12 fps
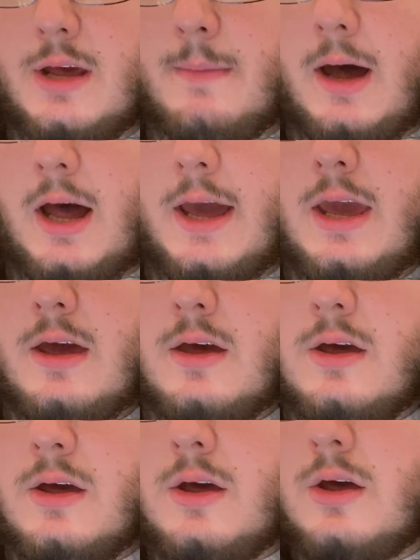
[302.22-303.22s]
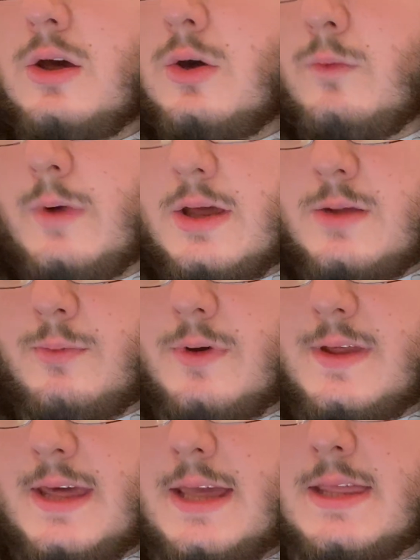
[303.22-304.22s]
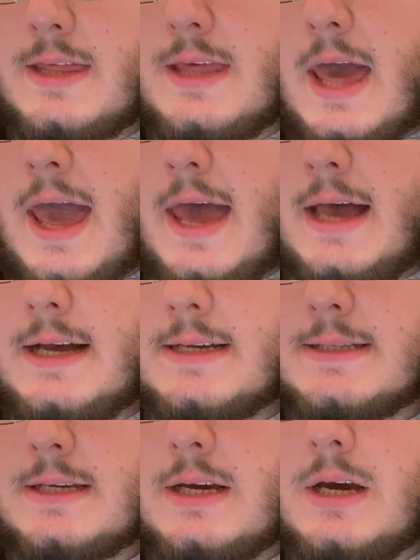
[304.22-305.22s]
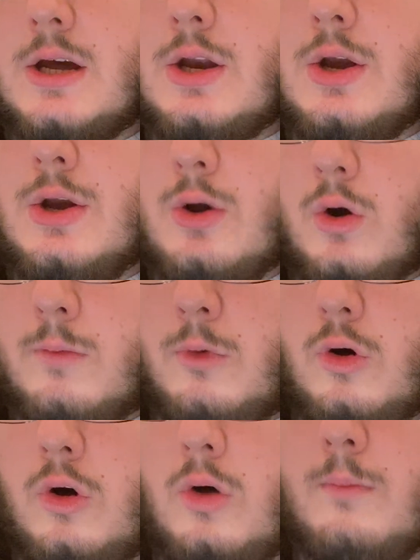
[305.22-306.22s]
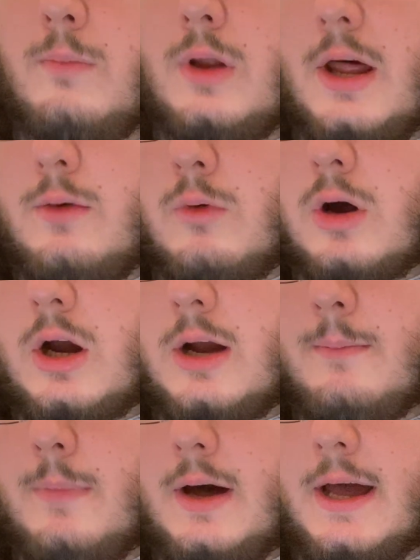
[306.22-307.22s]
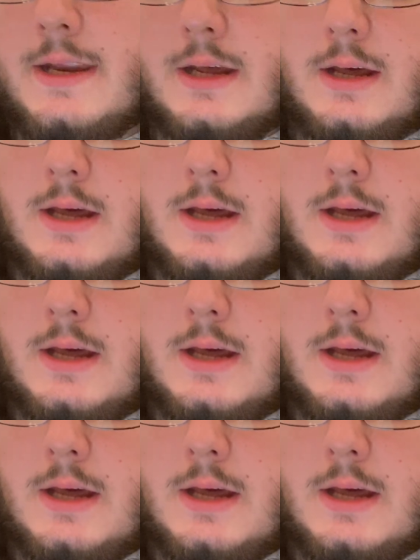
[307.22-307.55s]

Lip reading: MI, which presents as normal blood work, but